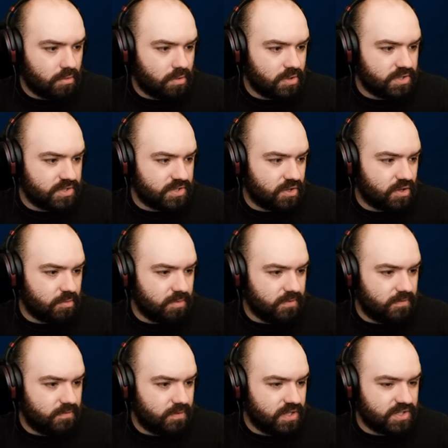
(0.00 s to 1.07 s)
This is gonna be
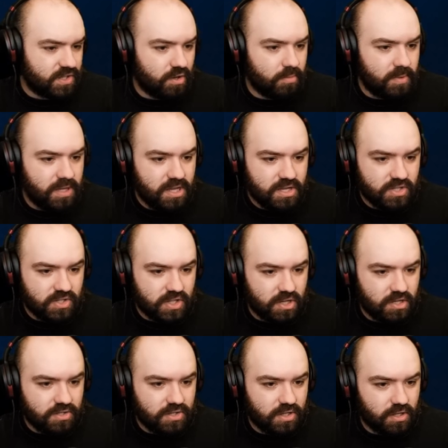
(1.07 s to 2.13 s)
this is gonna be easy,
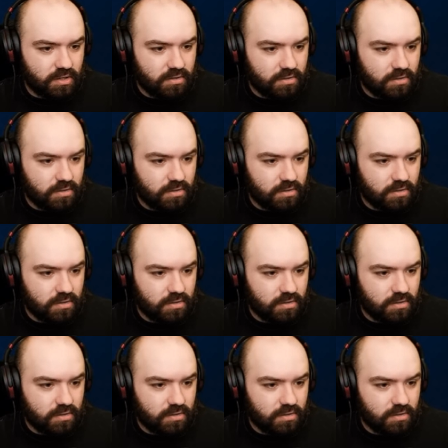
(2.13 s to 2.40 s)
isn't it?